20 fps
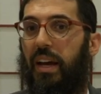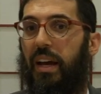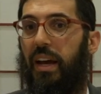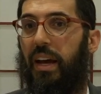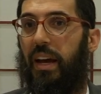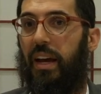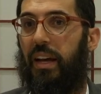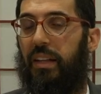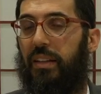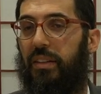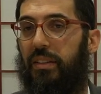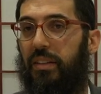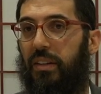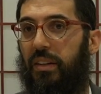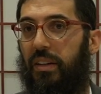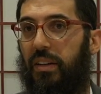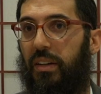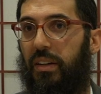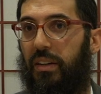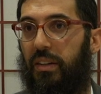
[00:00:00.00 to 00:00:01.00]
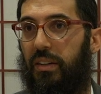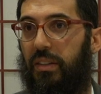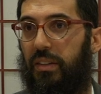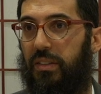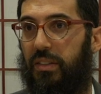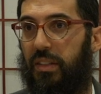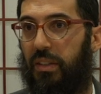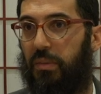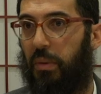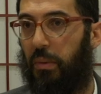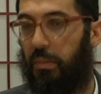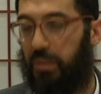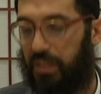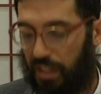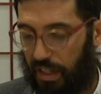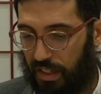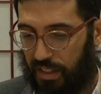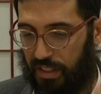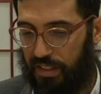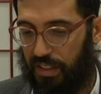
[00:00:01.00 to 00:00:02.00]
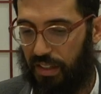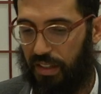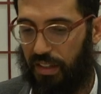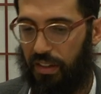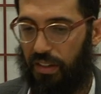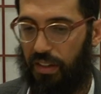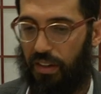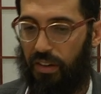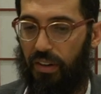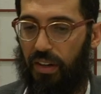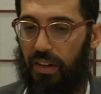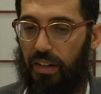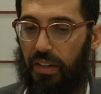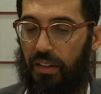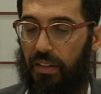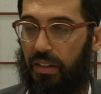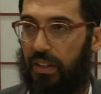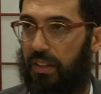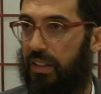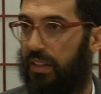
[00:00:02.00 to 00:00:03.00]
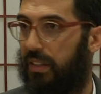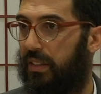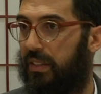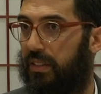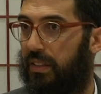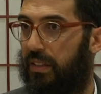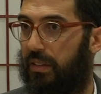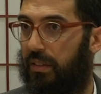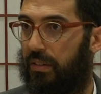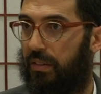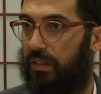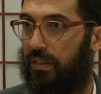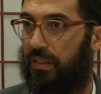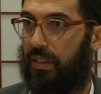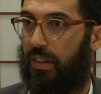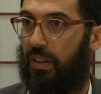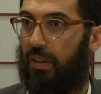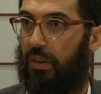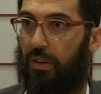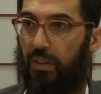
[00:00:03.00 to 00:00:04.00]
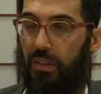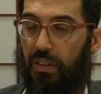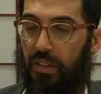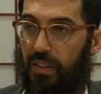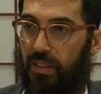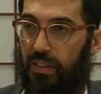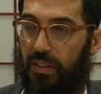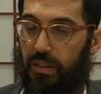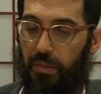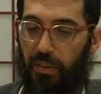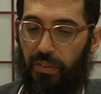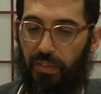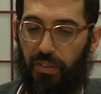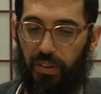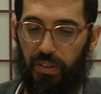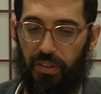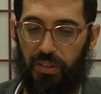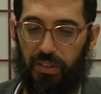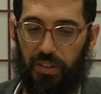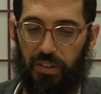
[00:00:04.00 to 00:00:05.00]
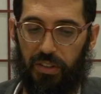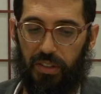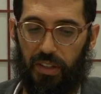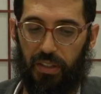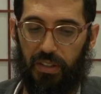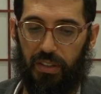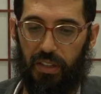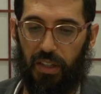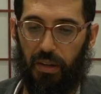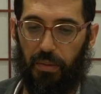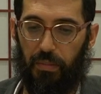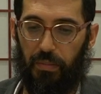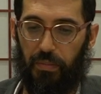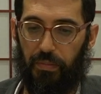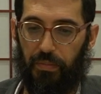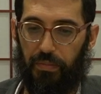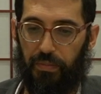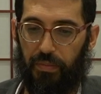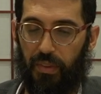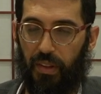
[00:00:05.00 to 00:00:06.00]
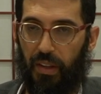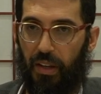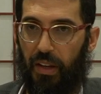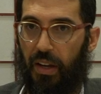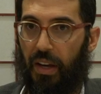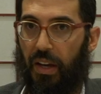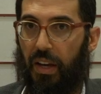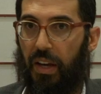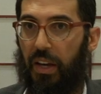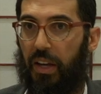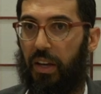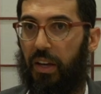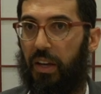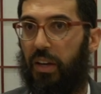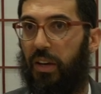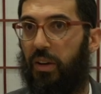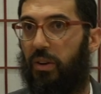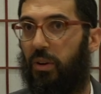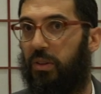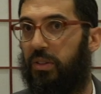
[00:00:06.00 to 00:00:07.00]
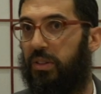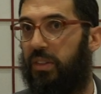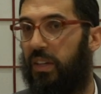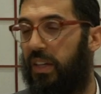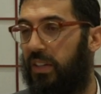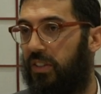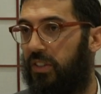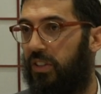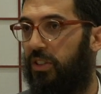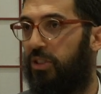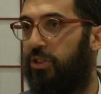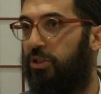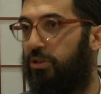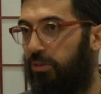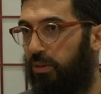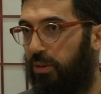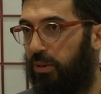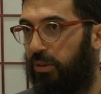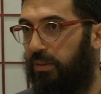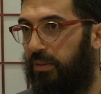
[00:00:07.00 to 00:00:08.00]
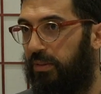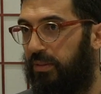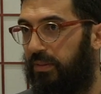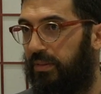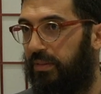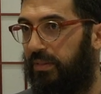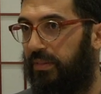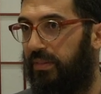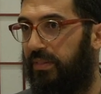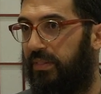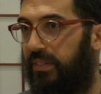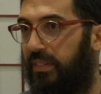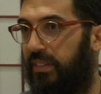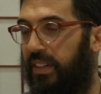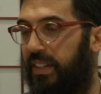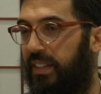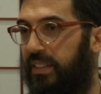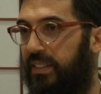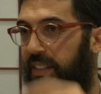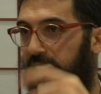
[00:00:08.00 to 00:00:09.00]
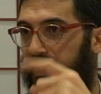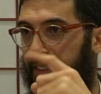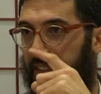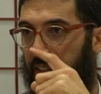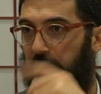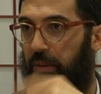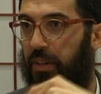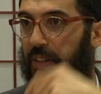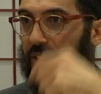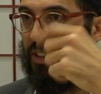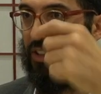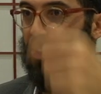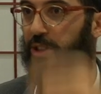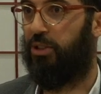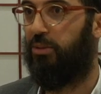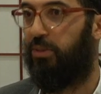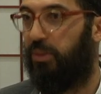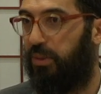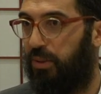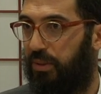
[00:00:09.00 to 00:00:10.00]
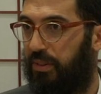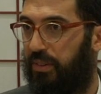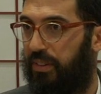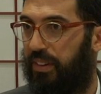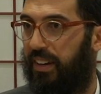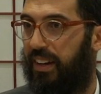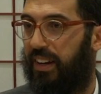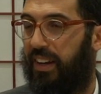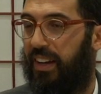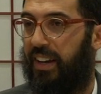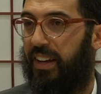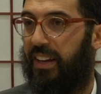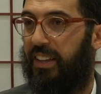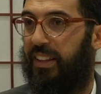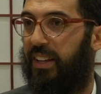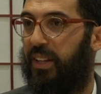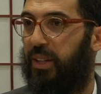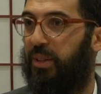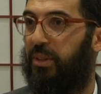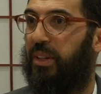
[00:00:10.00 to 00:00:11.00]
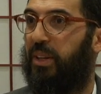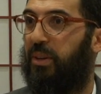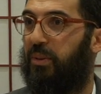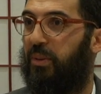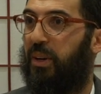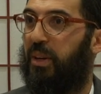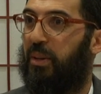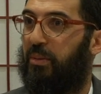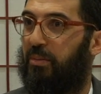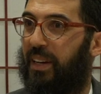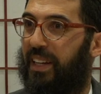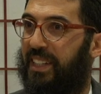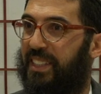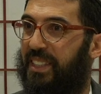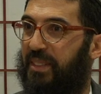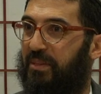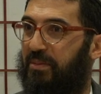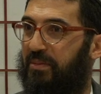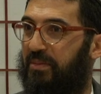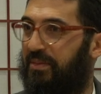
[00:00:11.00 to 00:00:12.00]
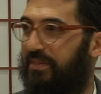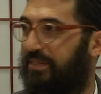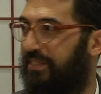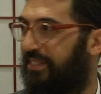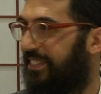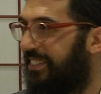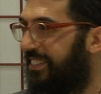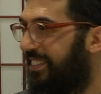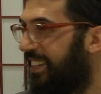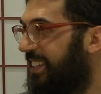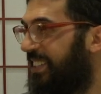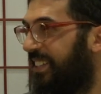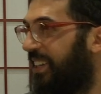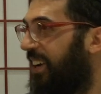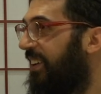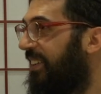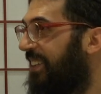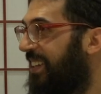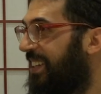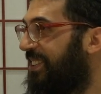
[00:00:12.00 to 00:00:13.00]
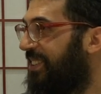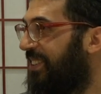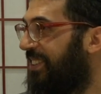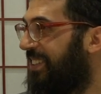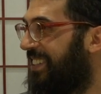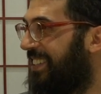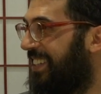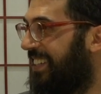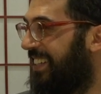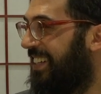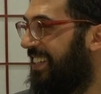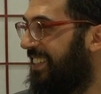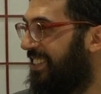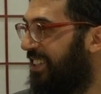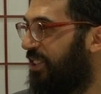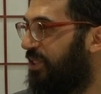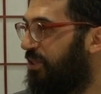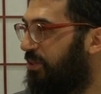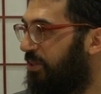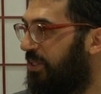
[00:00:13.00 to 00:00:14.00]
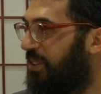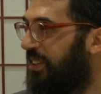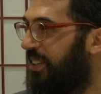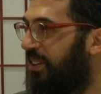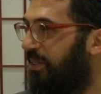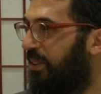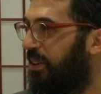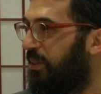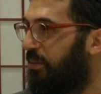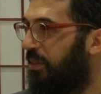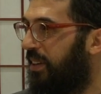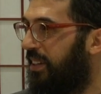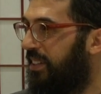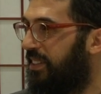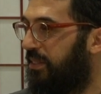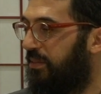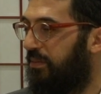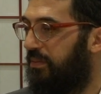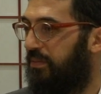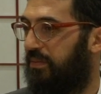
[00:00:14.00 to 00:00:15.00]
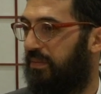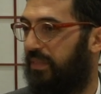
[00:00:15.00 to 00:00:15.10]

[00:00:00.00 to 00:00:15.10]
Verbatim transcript: And uh, he said, Baba Sali is sitting there, and he, he didn't see, he didn't, he didn't see my father. He just says to him, he, he goes, Is it true? He says to him, Is it true that you didn't want to bless him? That's, all. that's all he said. Is it true you didn't want to bless him?